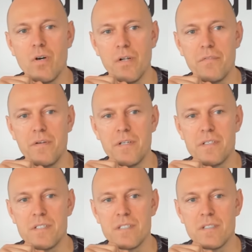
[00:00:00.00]

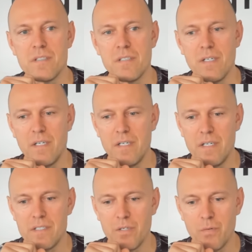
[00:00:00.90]
confidence.
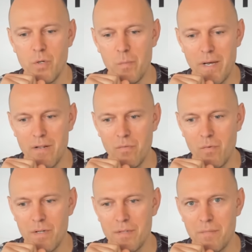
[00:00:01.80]
And so no matter
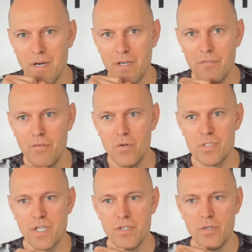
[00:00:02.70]
what the market
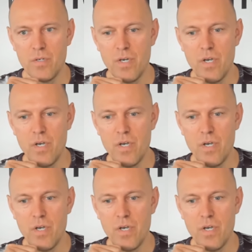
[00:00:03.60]
throws at you,